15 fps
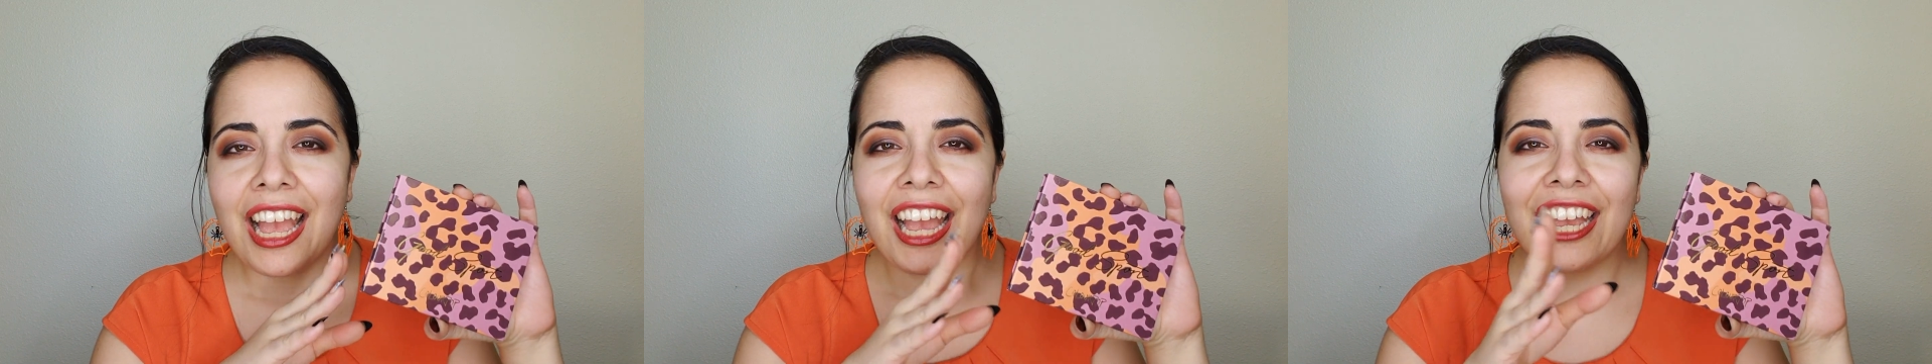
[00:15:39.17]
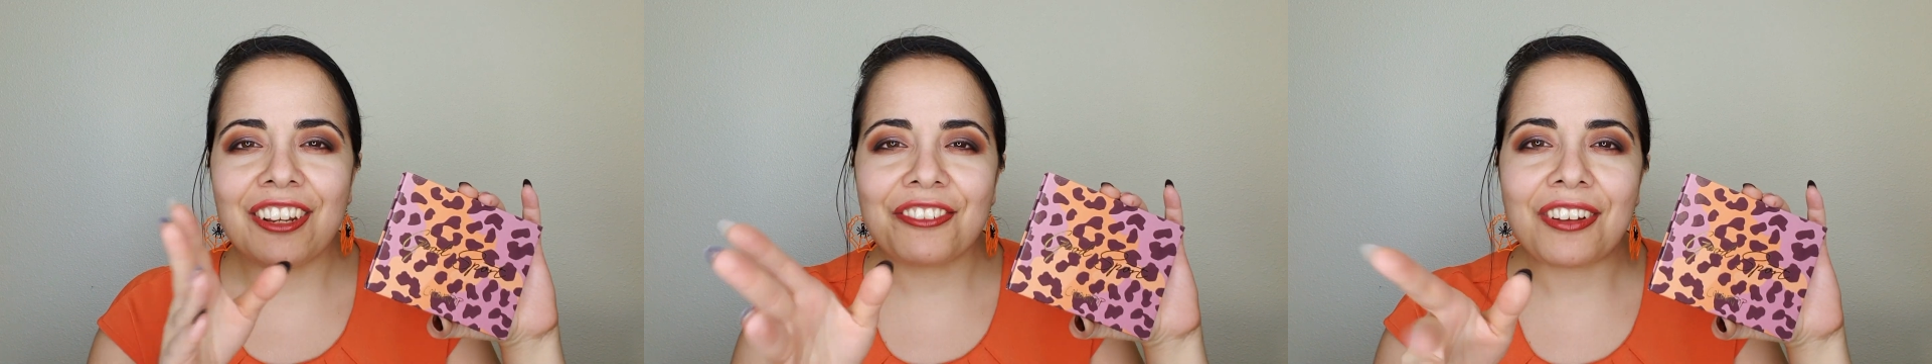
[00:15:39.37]

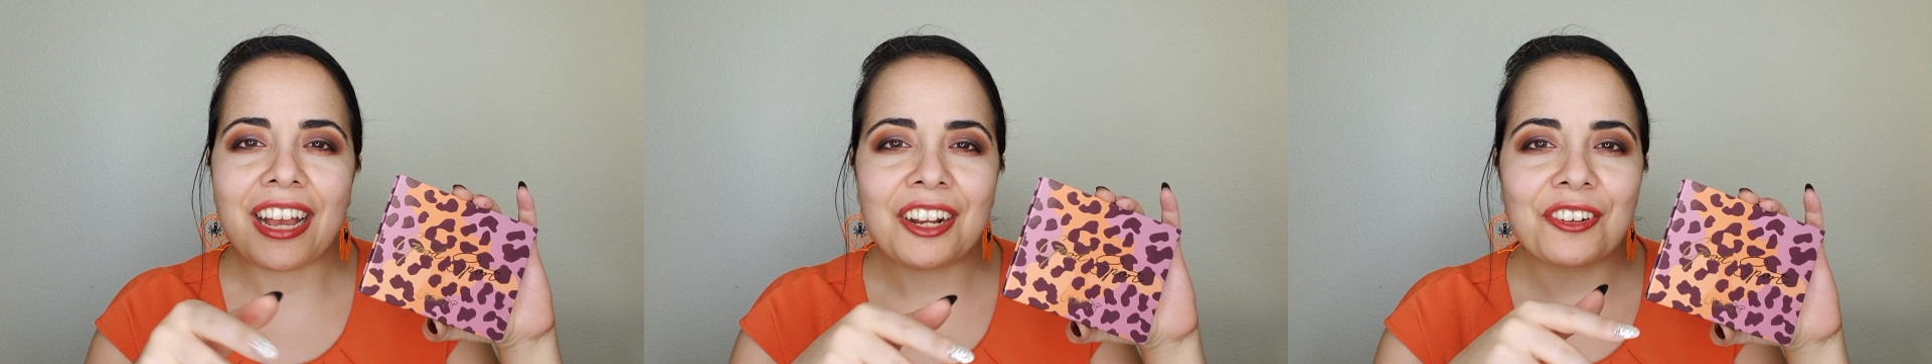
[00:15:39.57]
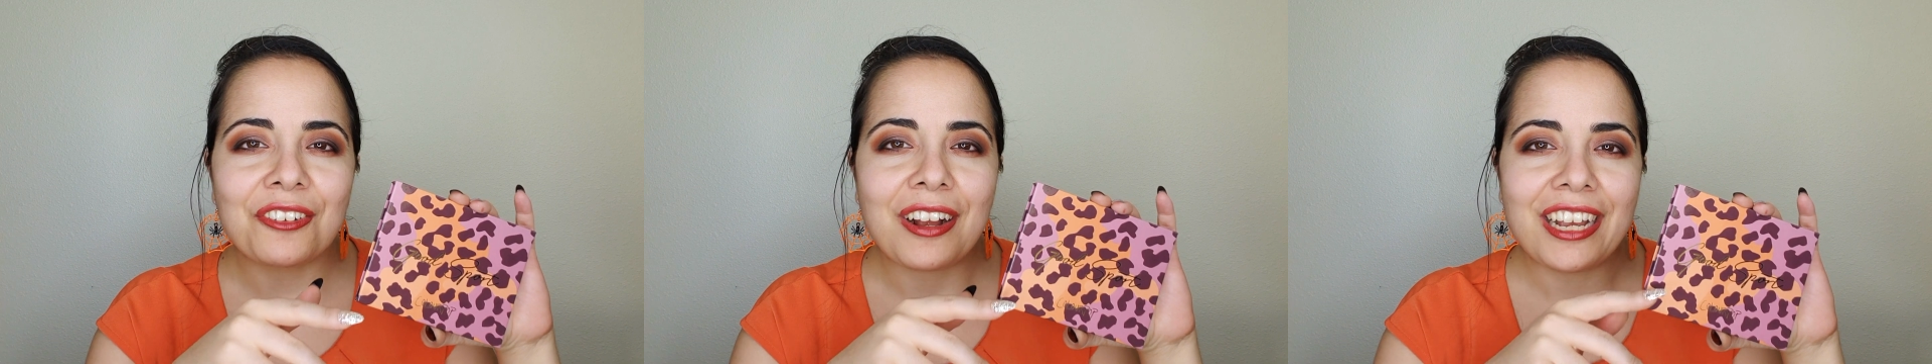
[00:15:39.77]
In
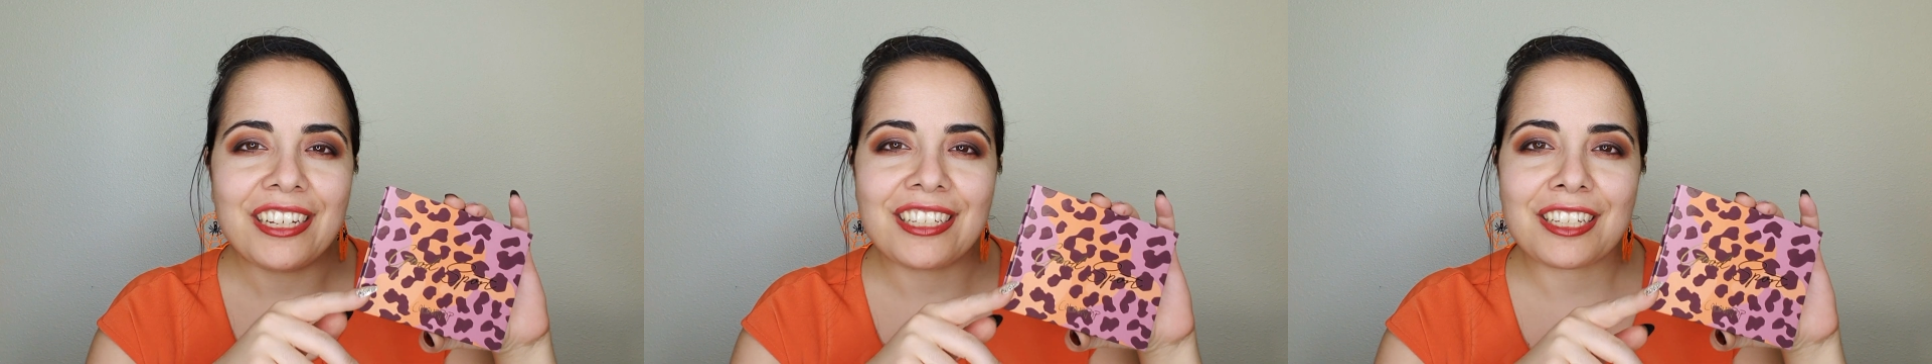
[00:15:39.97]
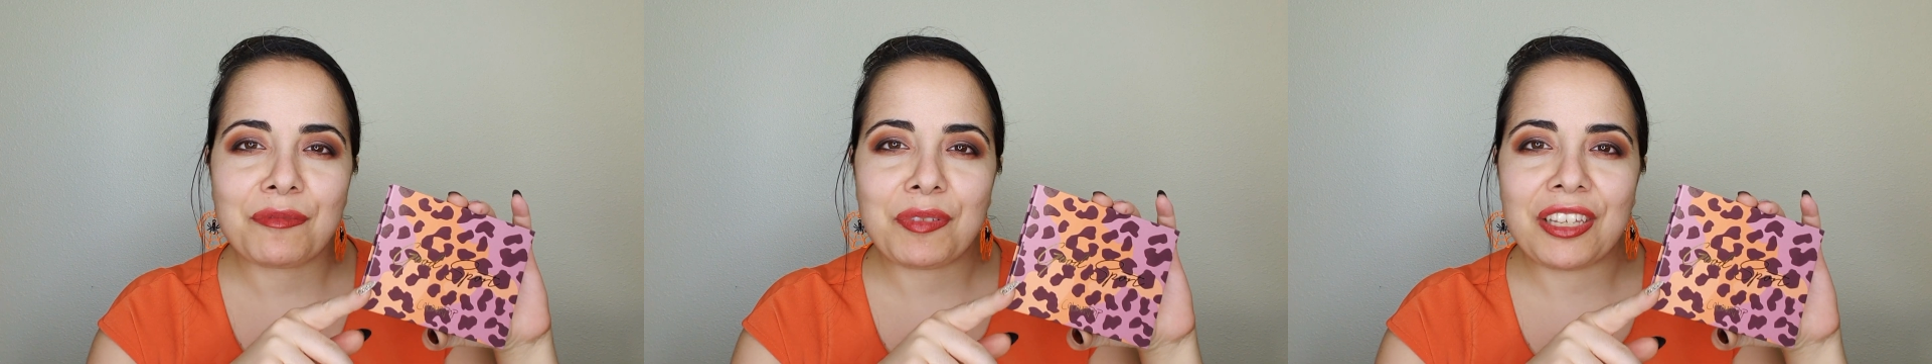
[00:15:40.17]
fact, write
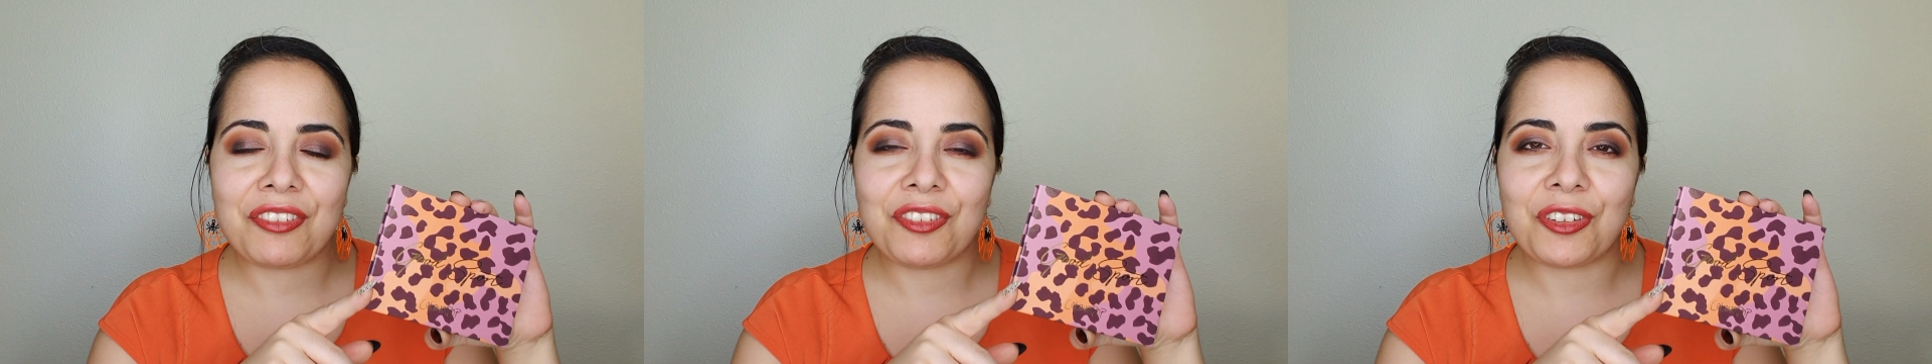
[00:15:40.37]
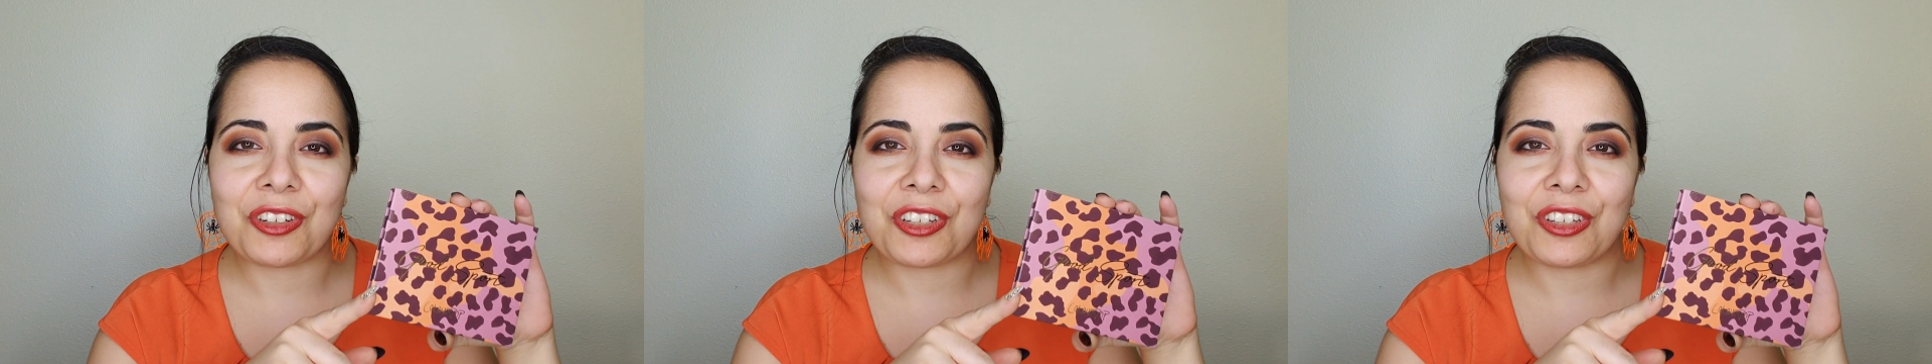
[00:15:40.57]
to me if
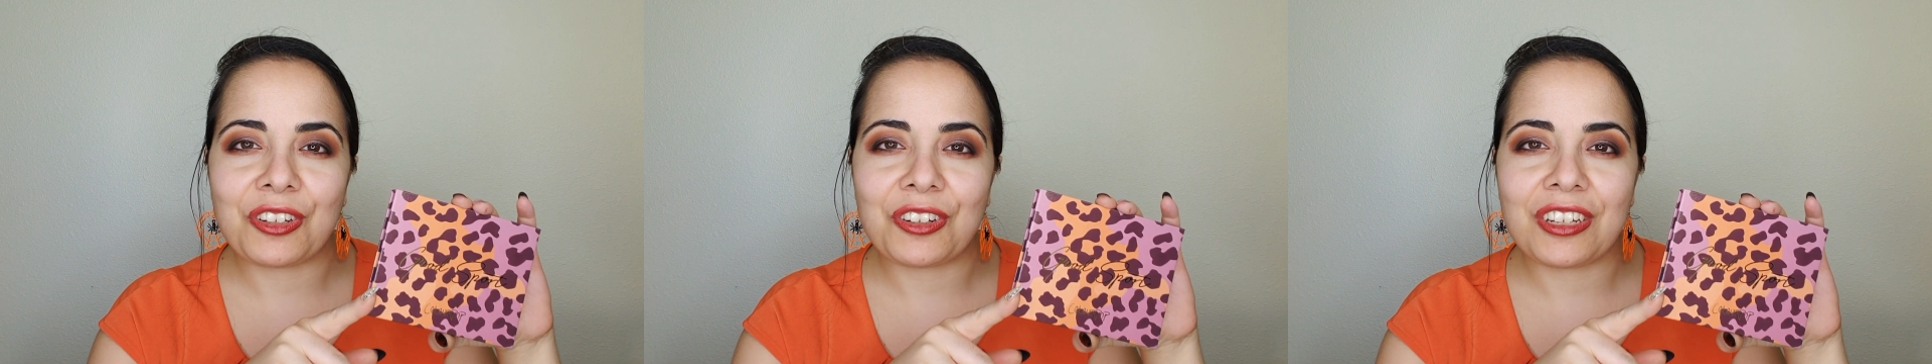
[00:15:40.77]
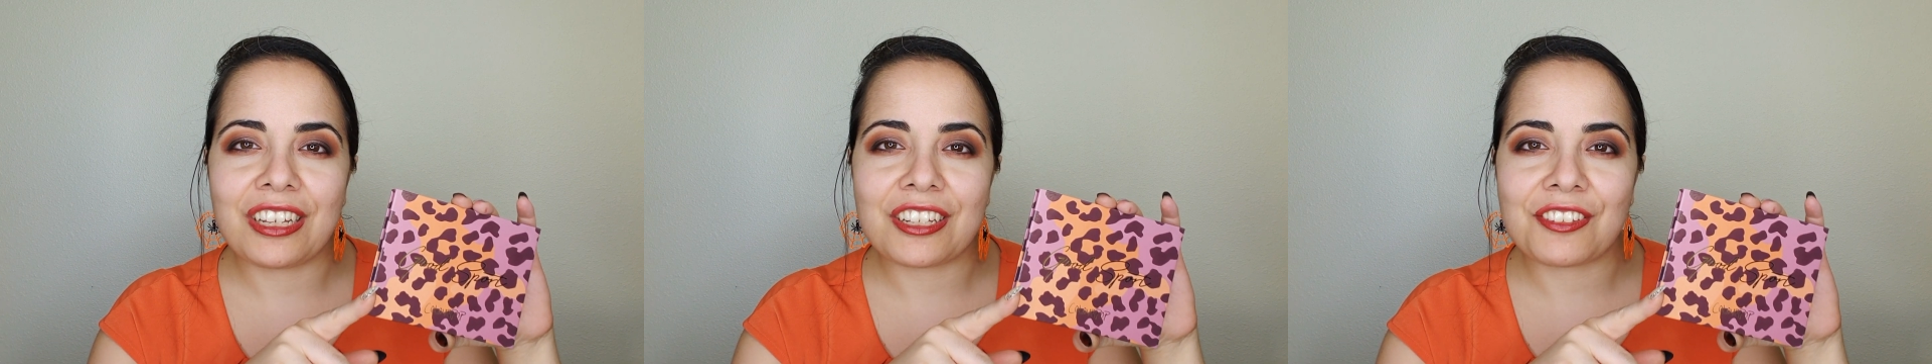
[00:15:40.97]
you're
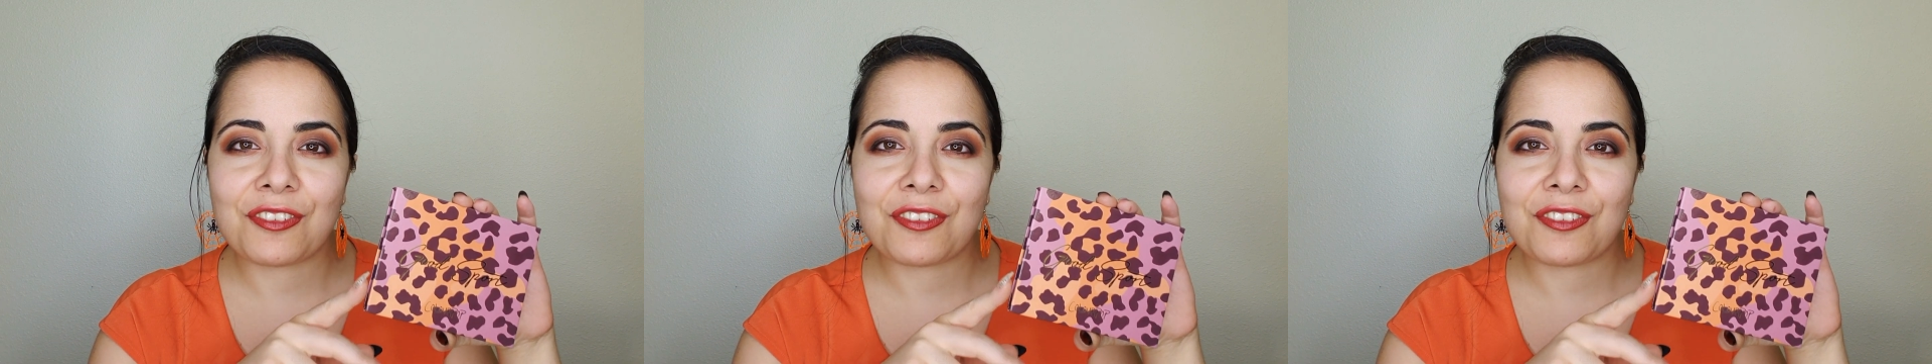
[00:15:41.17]
curious